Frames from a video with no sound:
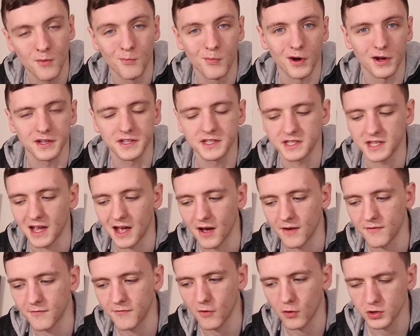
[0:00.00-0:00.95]
but
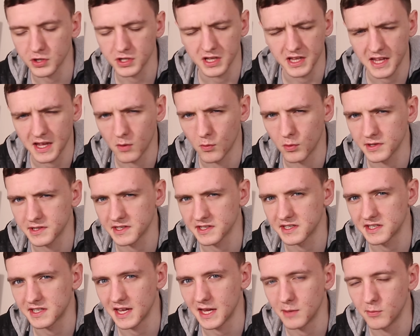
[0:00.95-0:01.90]
unfortunately it wasn't
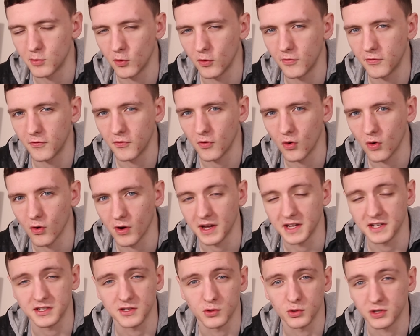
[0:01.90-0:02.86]
stable for
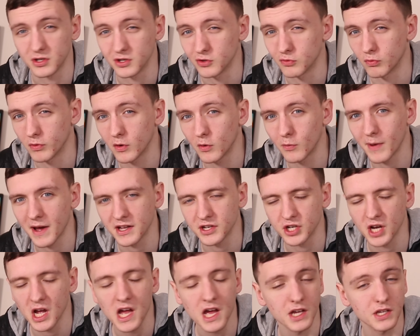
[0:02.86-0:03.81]
ASUS's
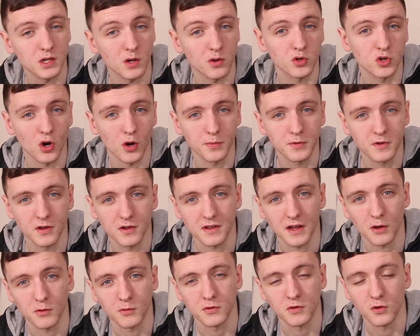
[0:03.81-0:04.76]
RealBench, so I dropped it
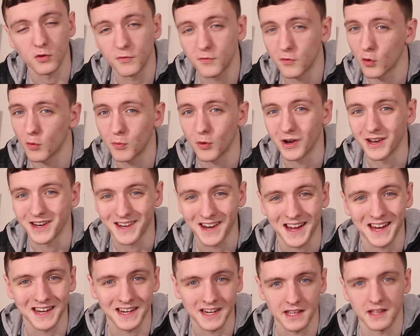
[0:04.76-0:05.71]
down to
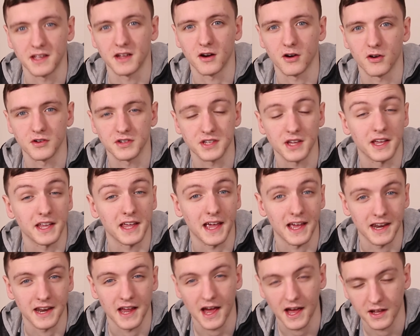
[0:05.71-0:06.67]
4.9GHz,
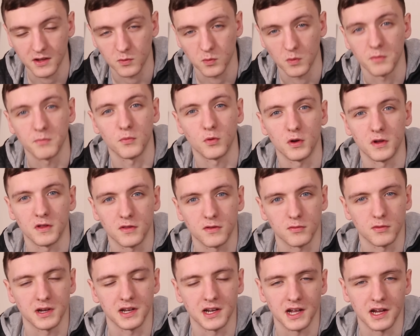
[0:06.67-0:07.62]
again at
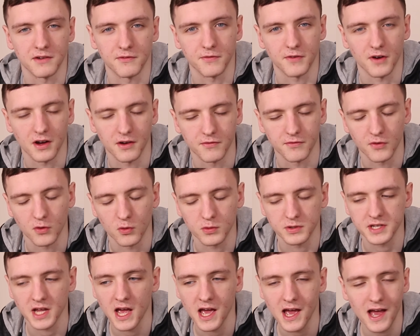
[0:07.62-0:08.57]

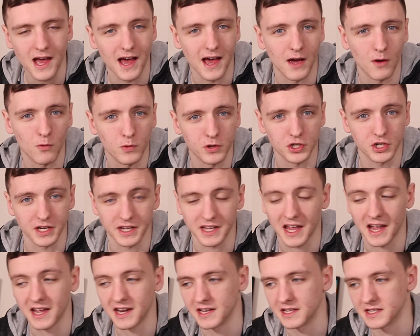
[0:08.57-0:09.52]
1.395V, which
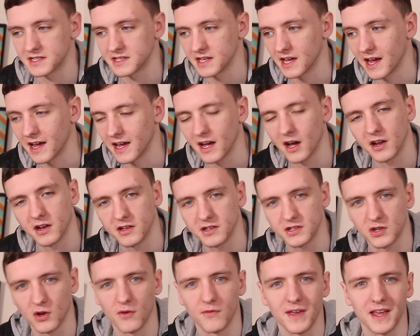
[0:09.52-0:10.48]
again is
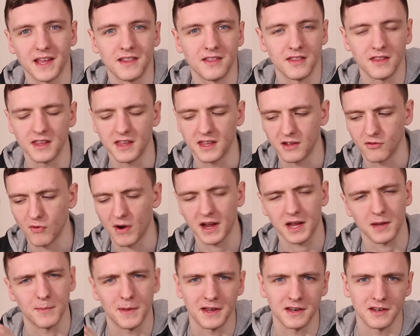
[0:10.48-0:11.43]
sort of in the
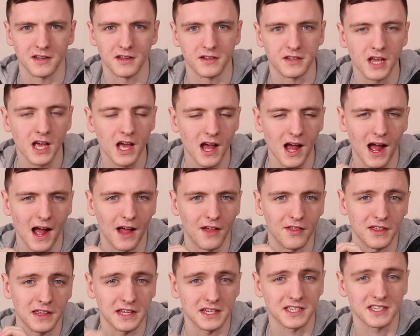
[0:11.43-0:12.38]
recommended.
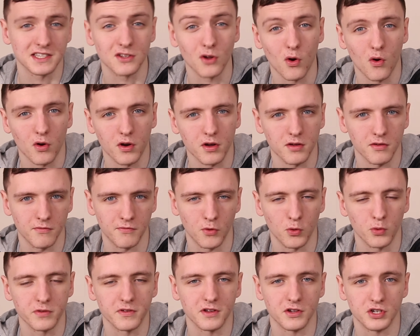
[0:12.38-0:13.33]
The stock
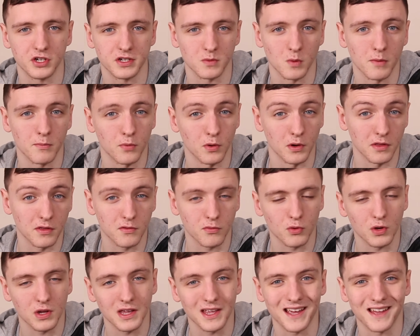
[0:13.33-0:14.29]
voltage is
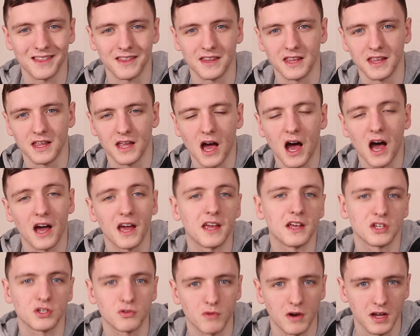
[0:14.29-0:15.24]
1.3, and the
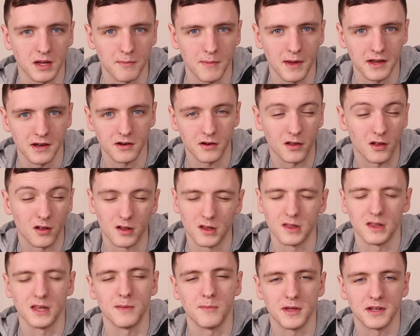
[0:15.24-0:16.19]
highest recommended, the
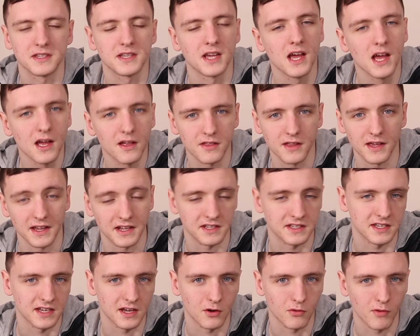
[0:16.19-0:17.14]
limit that
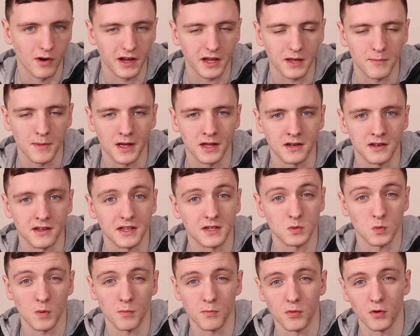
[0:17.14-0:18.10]
Intel recommend, is
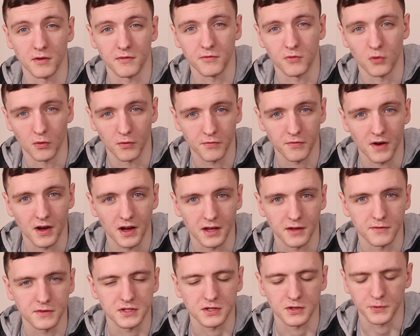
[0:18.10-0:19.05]

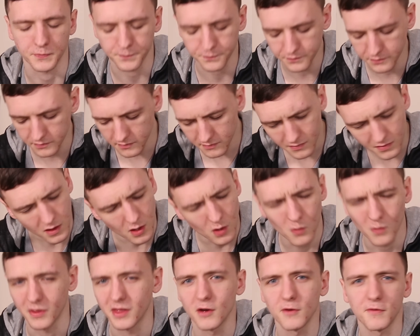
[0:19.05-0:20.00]
1.45. So
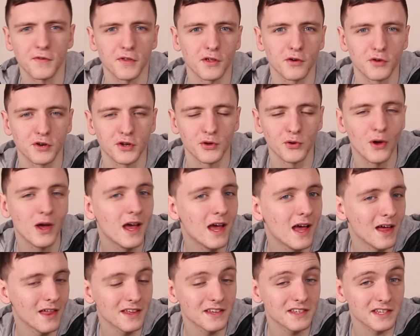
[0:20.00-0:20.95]
without further ado,
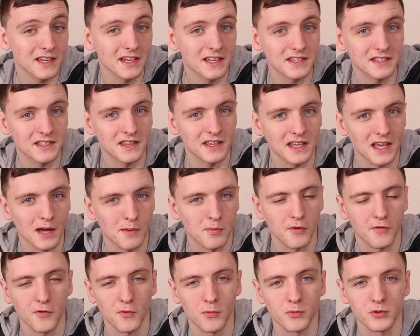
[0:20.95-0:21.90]
this is the
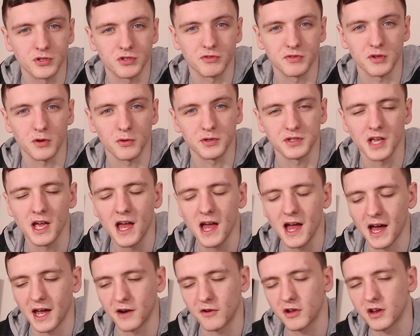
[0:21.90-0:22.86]
performance results,
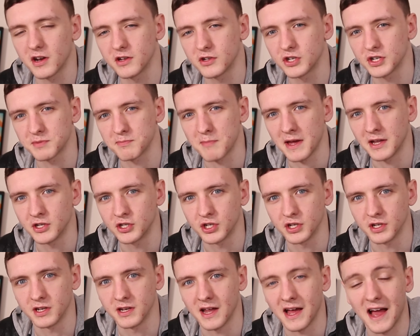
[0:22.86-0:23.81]
and I'm going to just
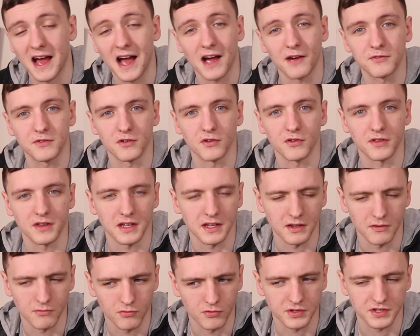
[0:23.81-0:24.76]
mention after
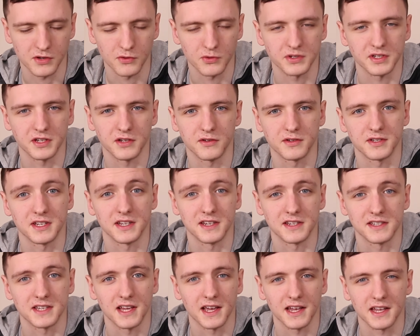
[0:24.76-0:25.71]
the results that you see in
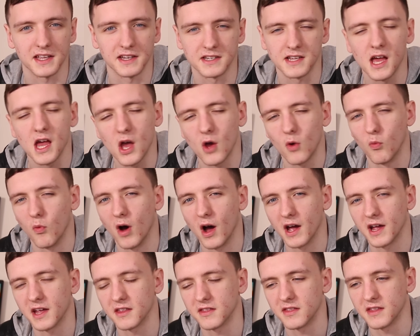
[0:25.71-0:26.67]
a second
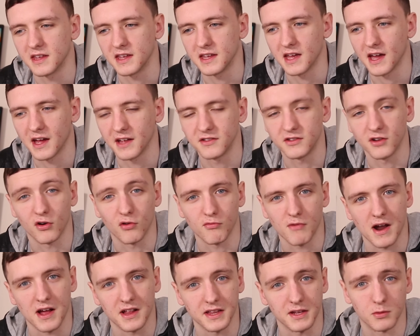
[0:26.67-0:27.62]
why the Dirt
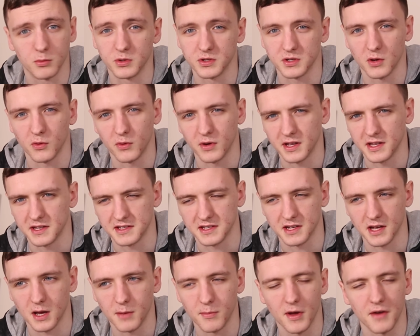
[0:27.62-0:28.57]
Rally result is
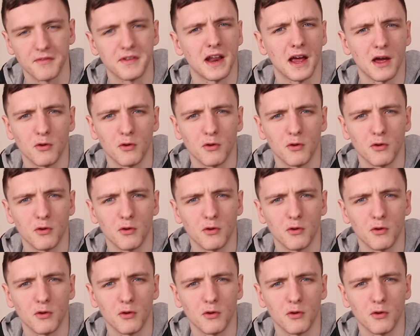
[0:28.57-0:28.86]
a bit of an